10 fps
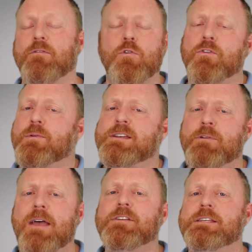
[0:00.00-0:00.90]
Of course,
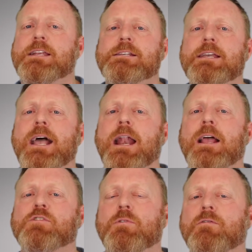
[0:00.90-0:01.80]
we have the CDC
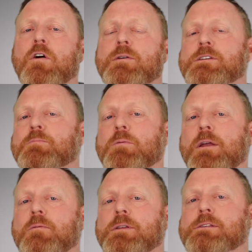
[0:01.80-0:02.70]
guidelines we've always
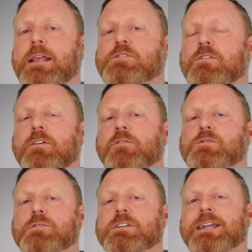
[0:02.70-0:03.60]
implemented, but things that are different
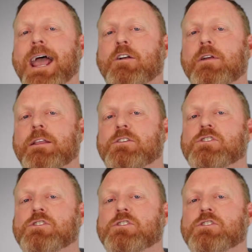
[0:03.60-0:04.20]
is we're staggering the